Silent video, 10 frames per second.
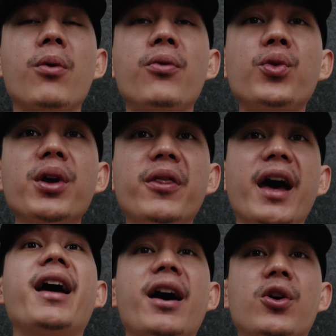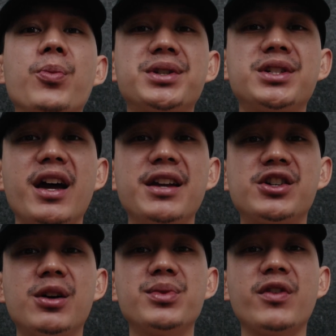hopefully that helps in
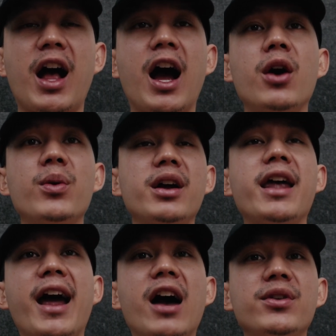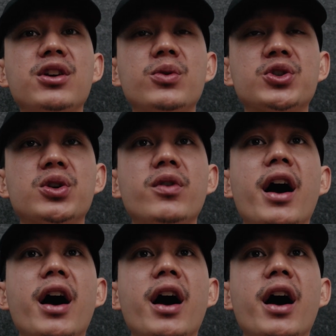terms of how and having you sort of